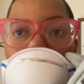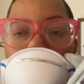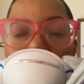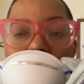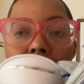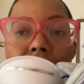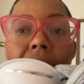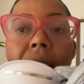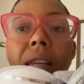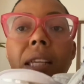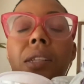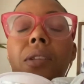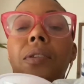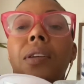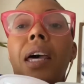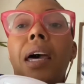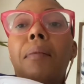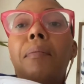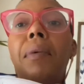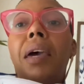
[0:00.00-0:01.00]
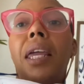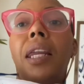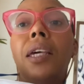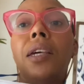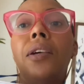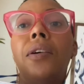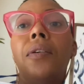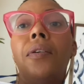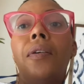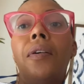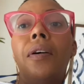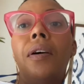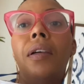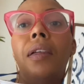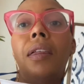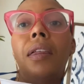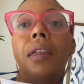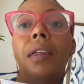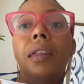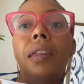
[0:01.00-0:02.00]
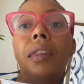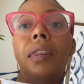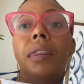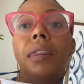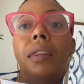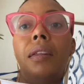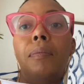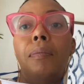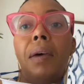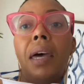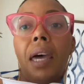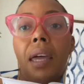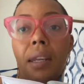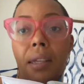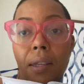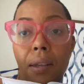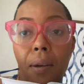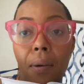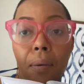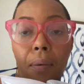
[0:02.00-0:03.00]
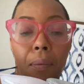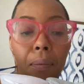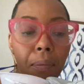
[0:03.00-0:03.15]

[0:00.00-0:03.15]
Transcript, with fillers: but they do not manicure the patio.